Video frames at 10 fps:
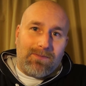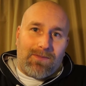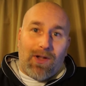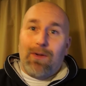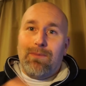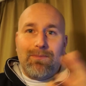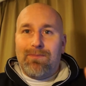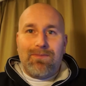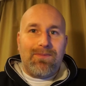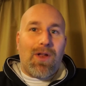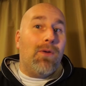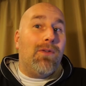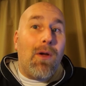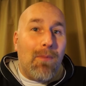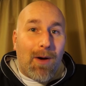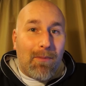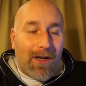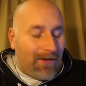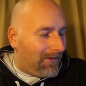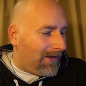So no
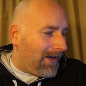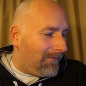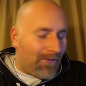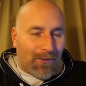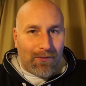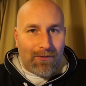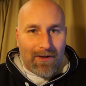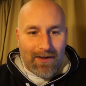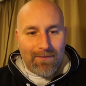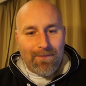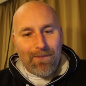Marmite today, unfortunately.